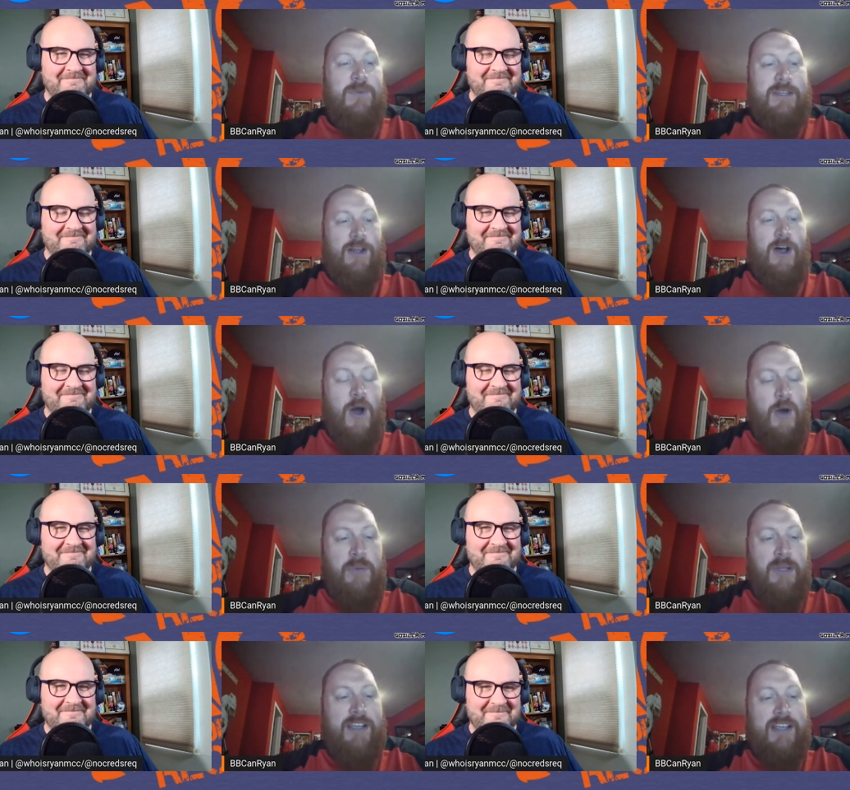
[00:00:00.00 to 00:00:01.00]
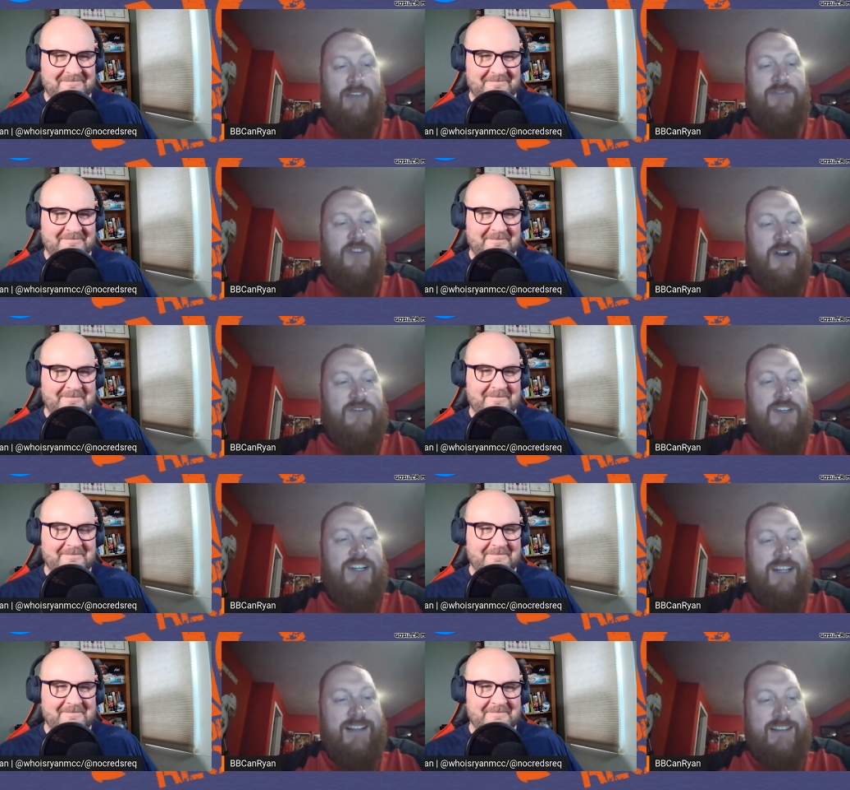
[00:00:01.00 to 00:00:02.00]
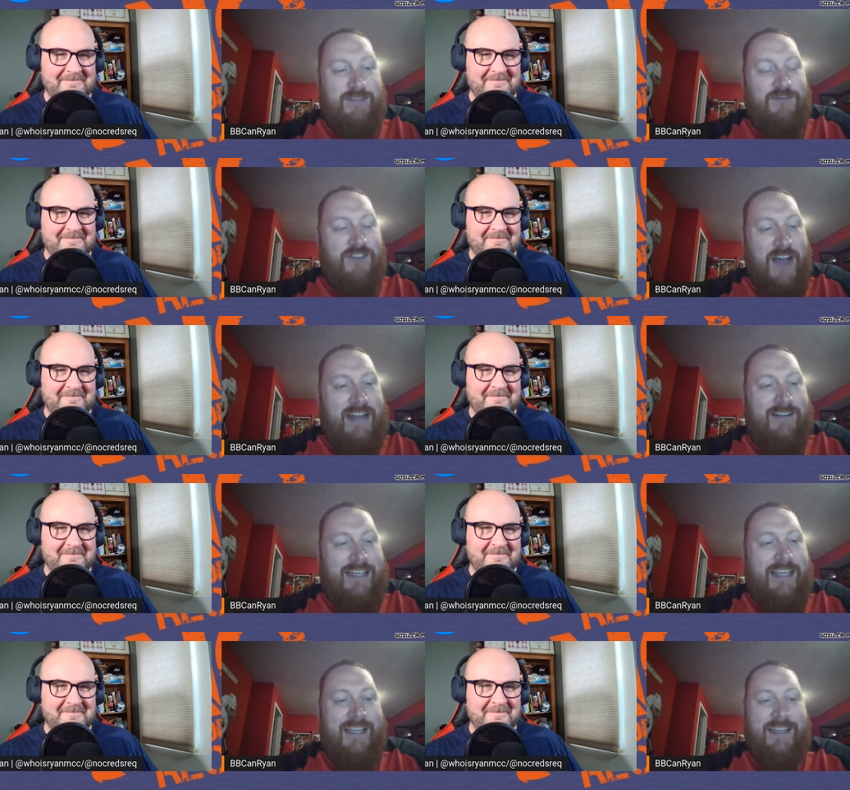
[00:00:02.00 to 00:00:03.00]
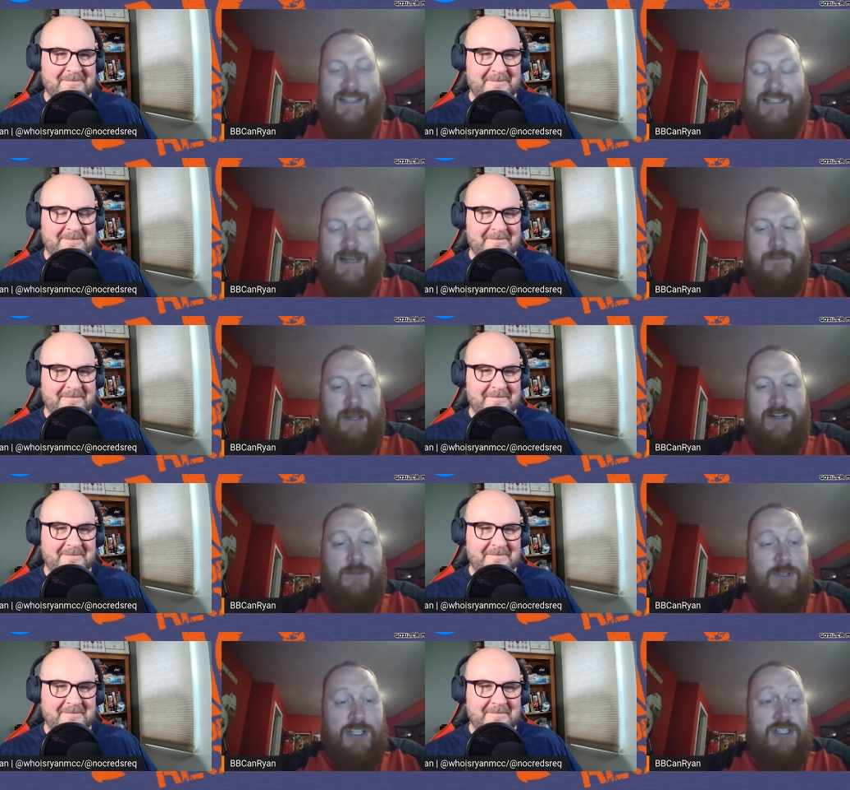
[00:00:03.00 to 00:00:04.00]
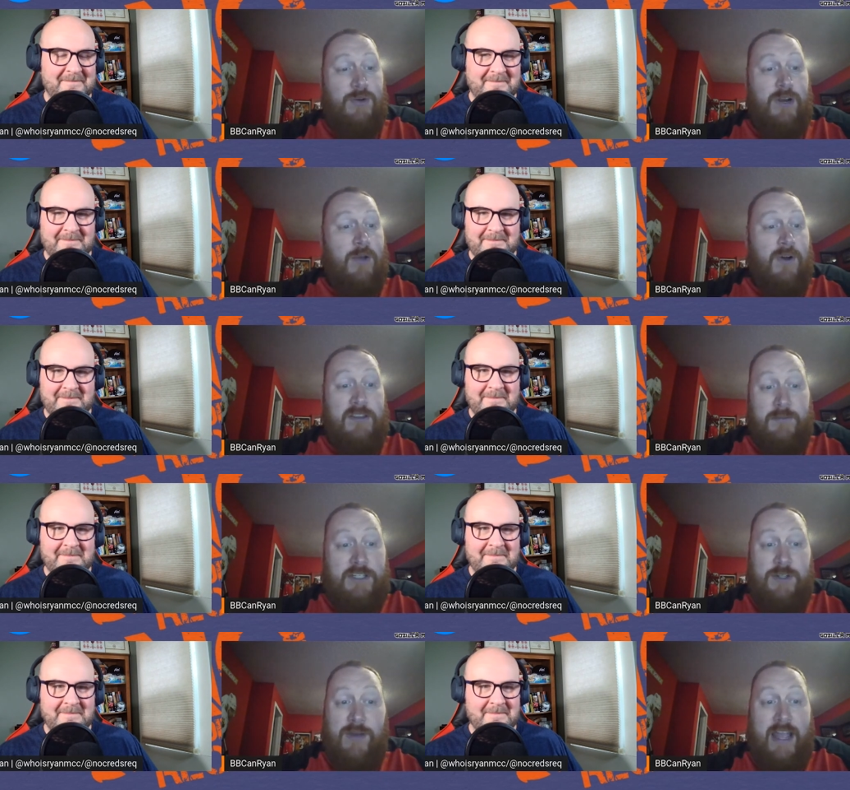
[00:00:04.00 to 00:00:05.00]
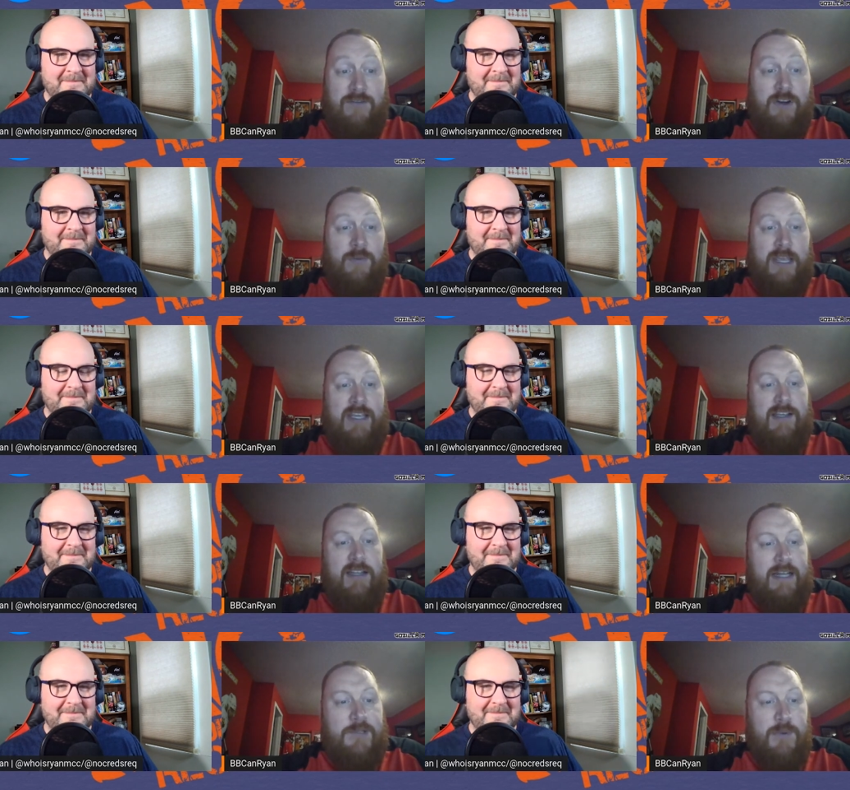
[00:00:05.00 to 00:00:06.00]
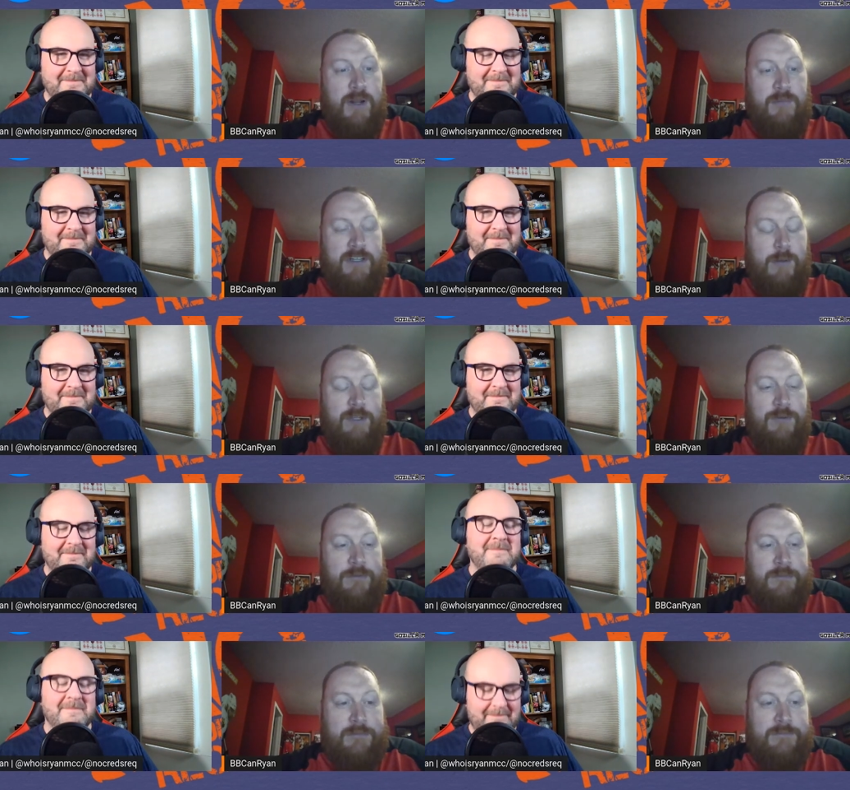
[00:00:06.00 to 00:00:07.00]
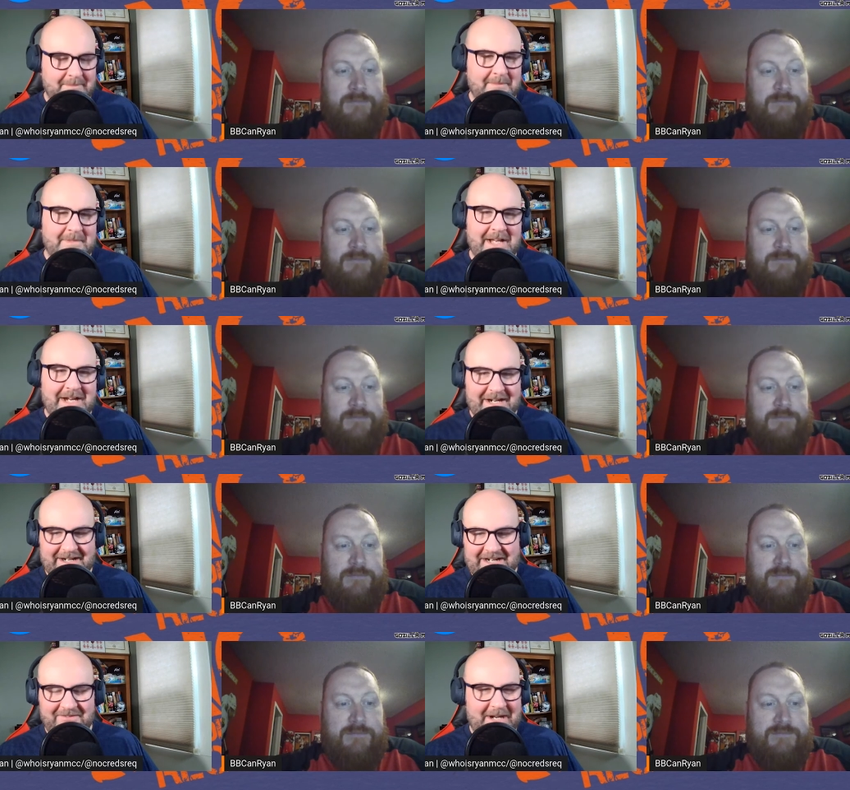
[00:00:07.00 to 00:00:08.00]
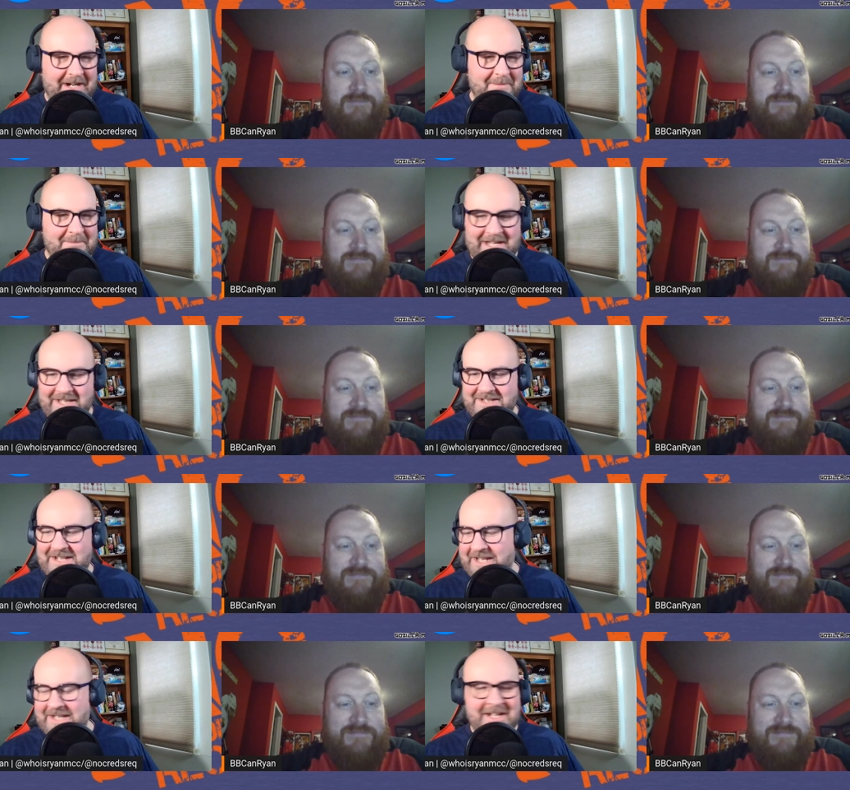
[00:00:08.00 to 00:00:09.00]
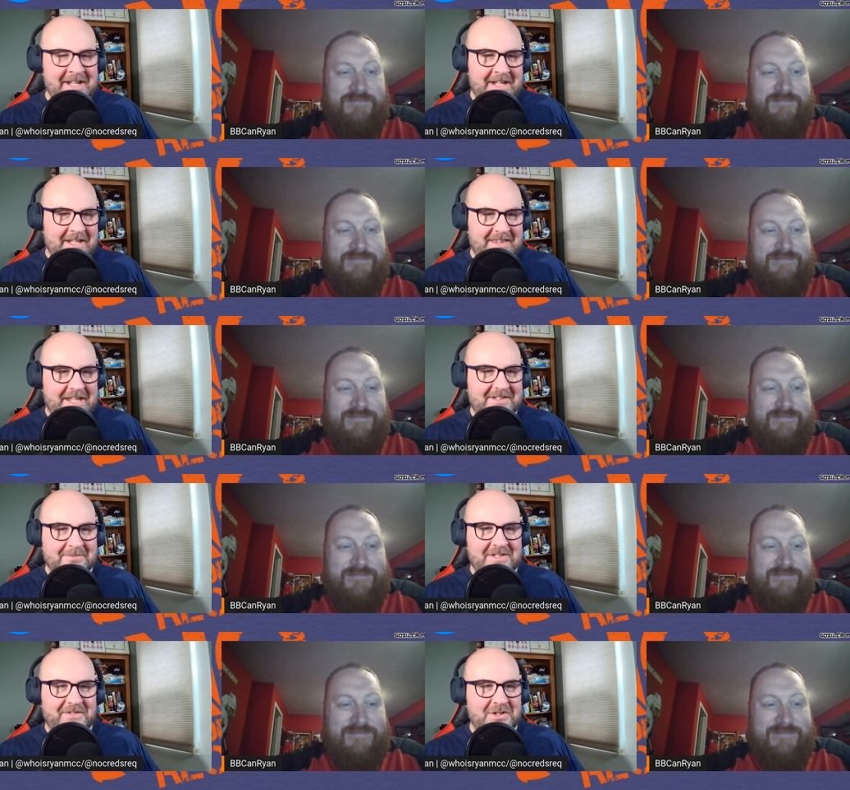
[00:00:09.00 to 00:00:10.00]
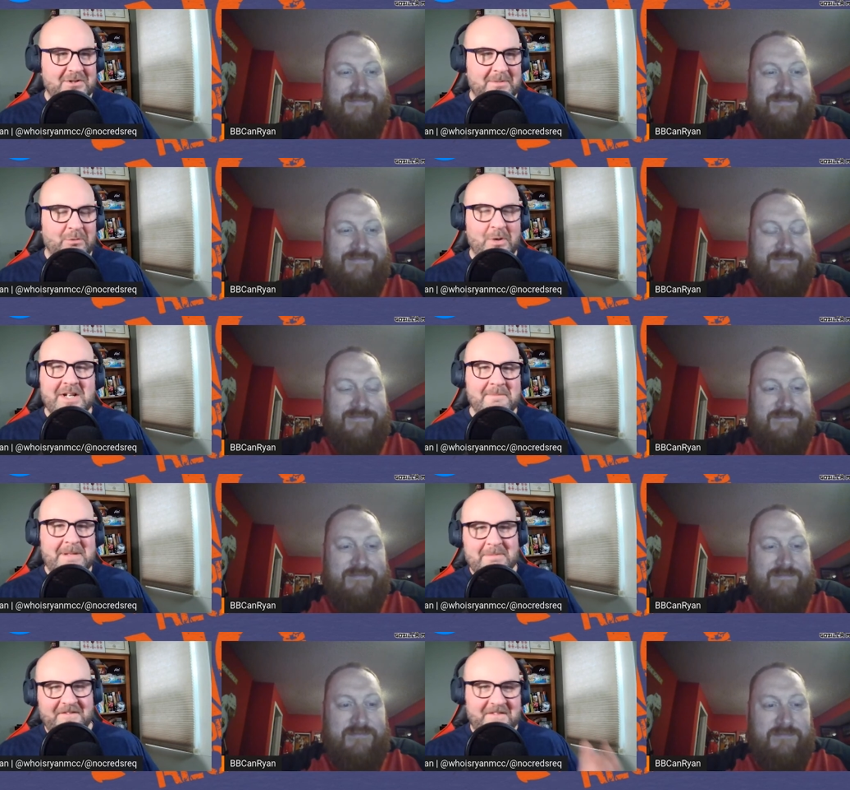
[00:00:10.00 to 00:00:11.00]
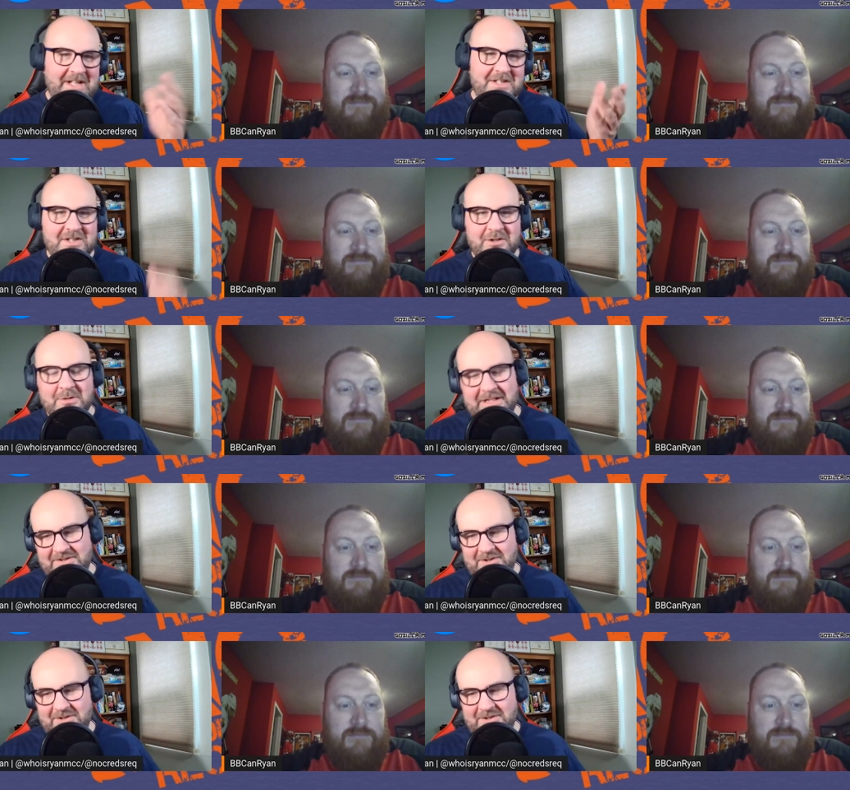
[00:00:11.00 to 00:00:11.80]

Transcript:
Speaker 1: with the hope and fervor that finally the Stampeders will just do what I want them to do every week, and
Speaker 2: that's
Speaker 1: put up a W.
Speaker 2: All right, Ryan Ballantine, thanks so much for joining me. Where can people find you on